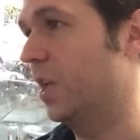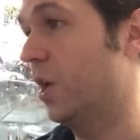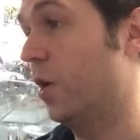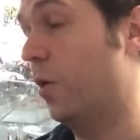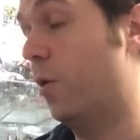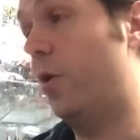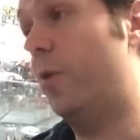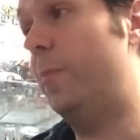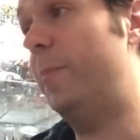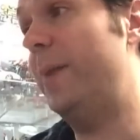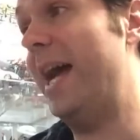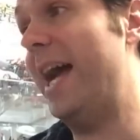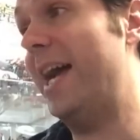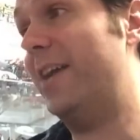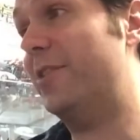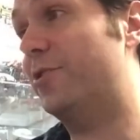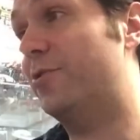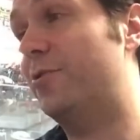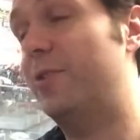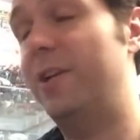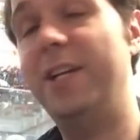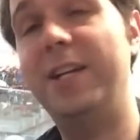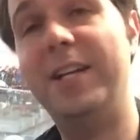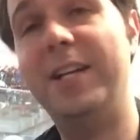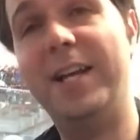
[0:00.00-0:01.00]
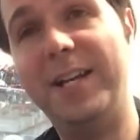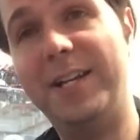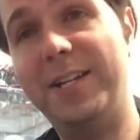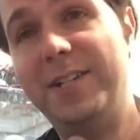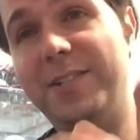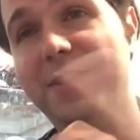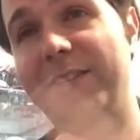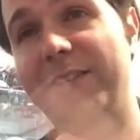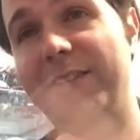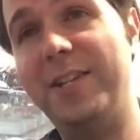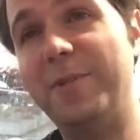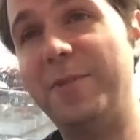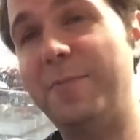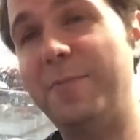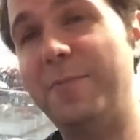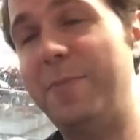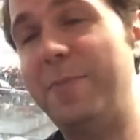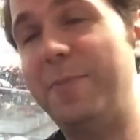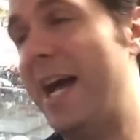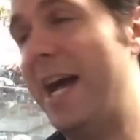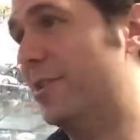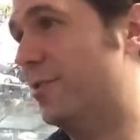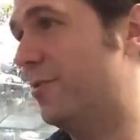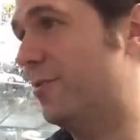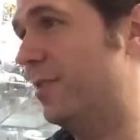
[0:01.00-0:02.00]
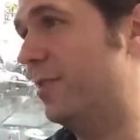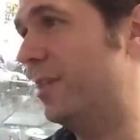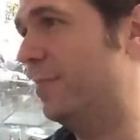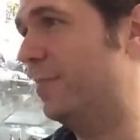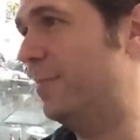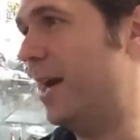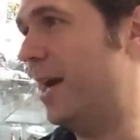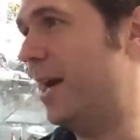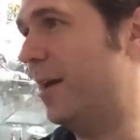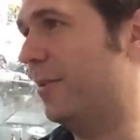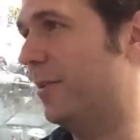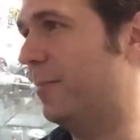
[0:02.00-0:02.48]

Or Backstreet. I could see him as Backstreet, Power of